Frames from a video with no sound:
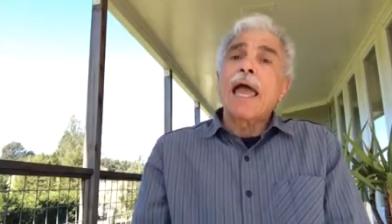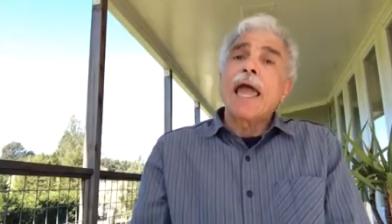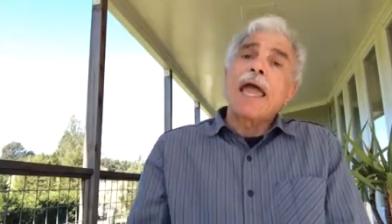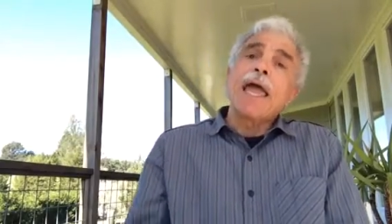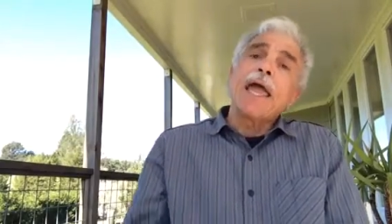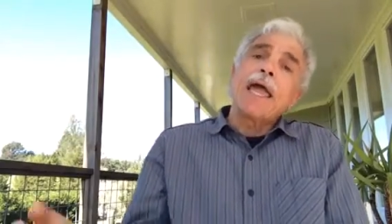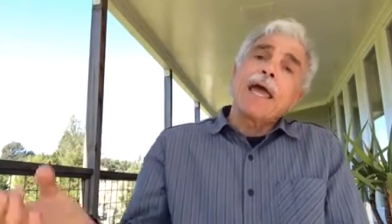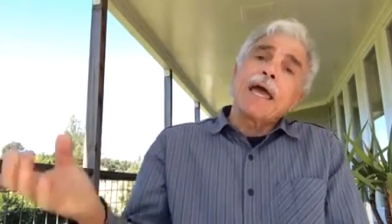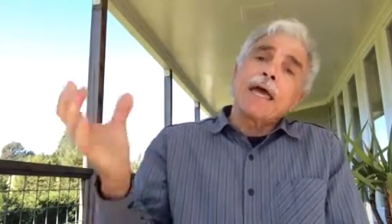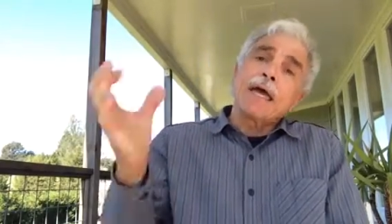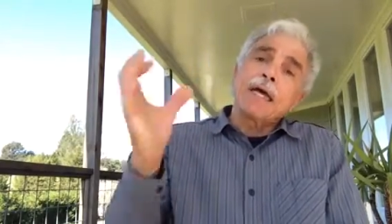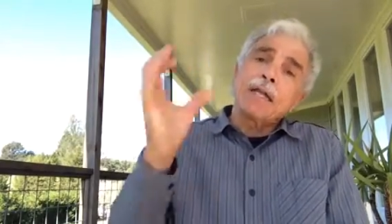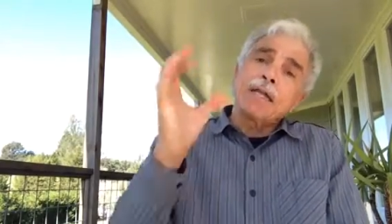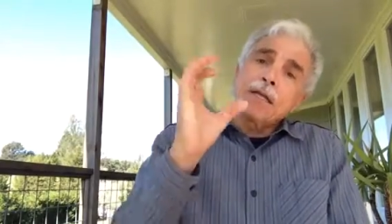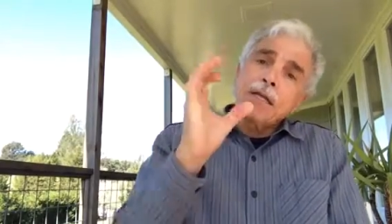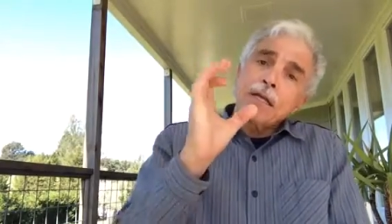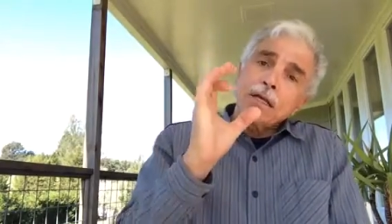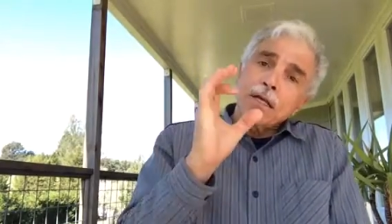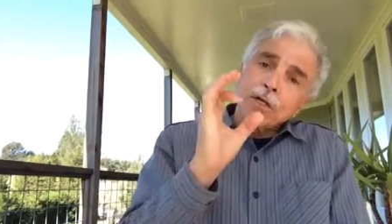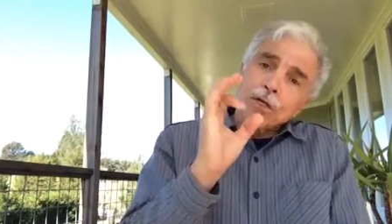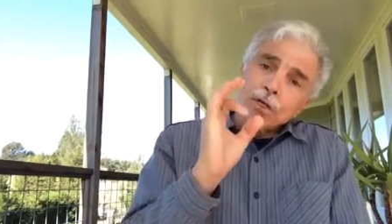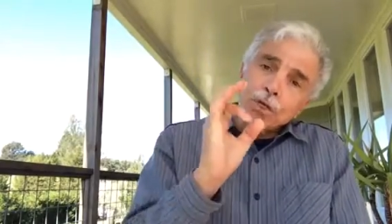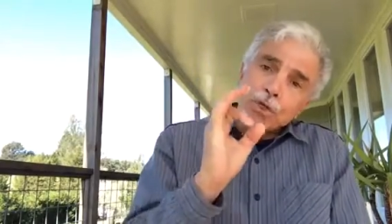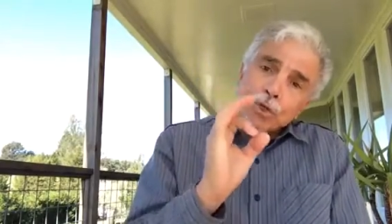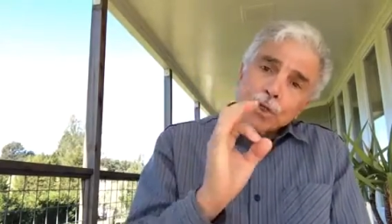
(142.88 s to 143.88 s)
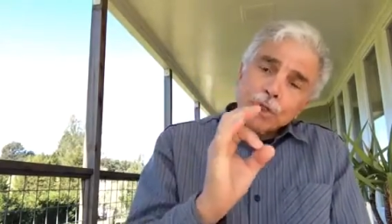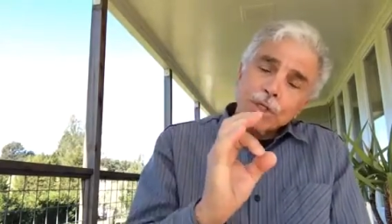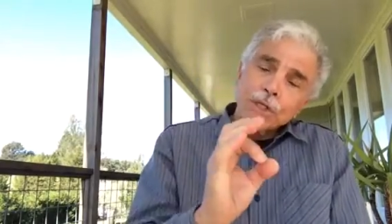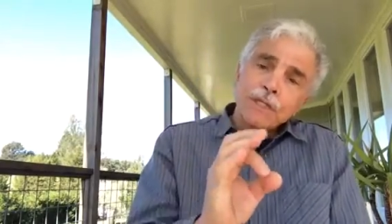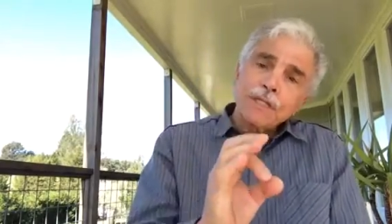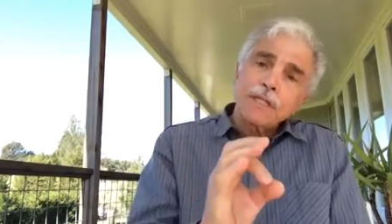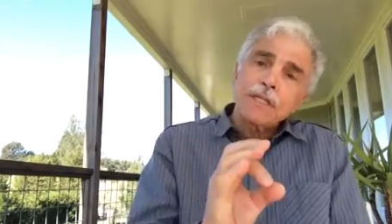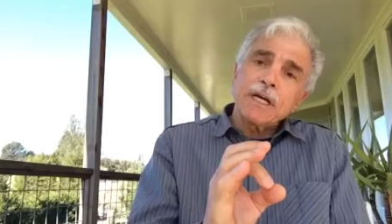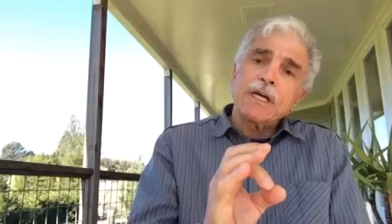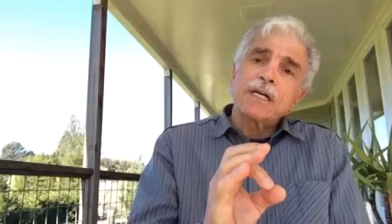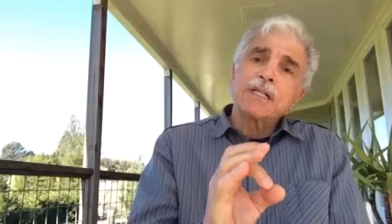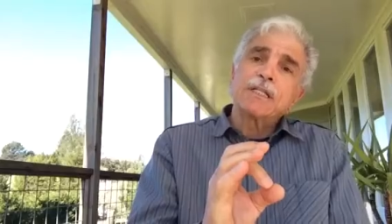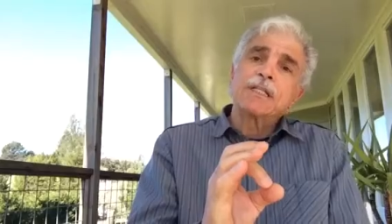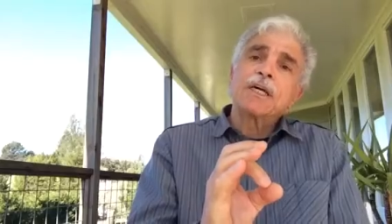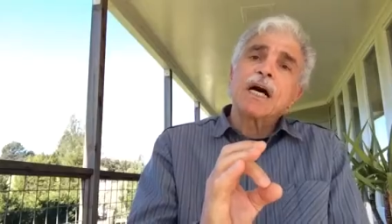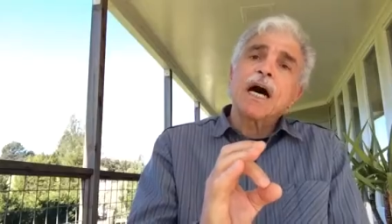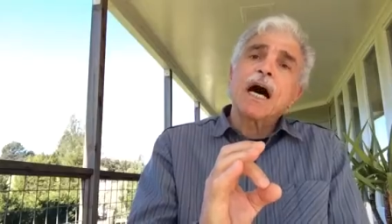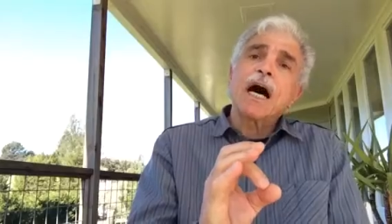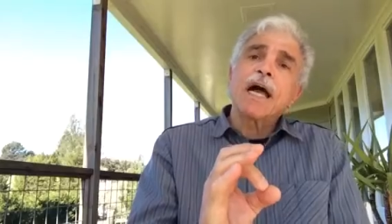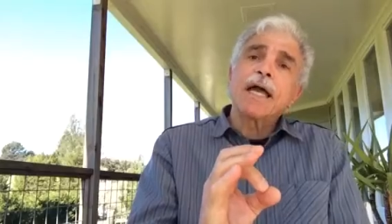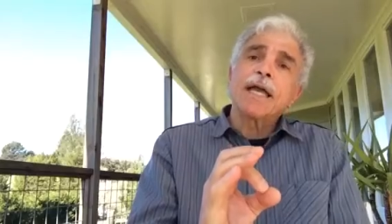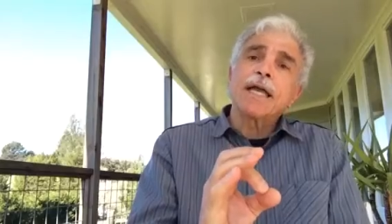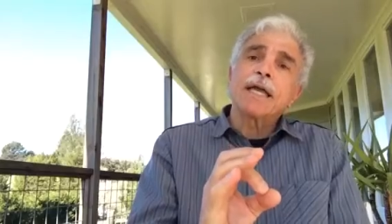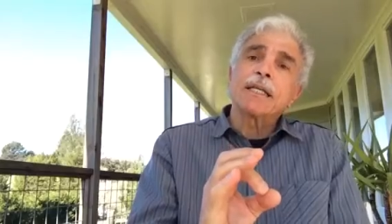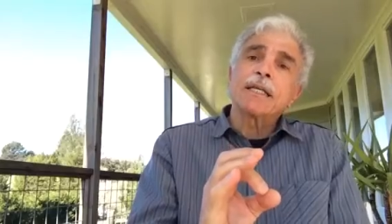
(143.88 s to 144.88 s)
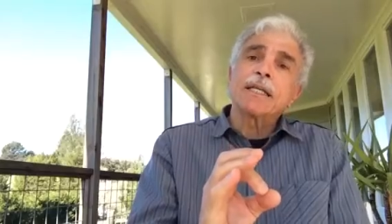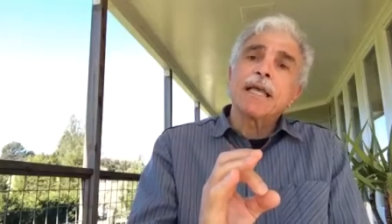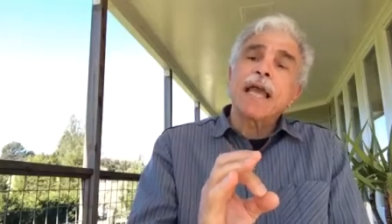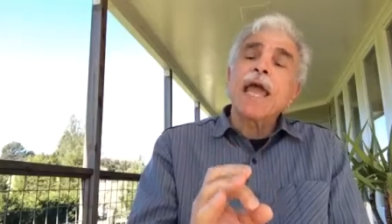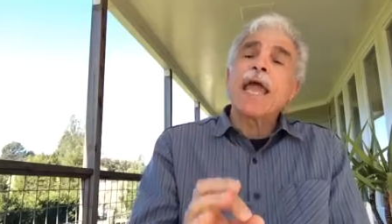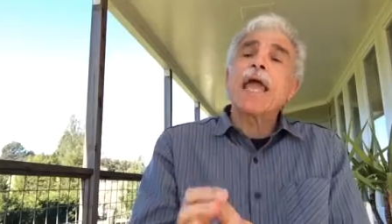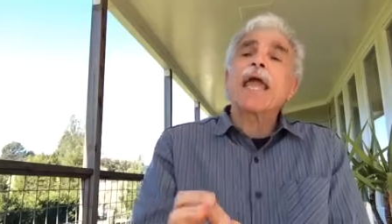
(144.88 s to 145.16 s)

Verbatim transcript: and good diet,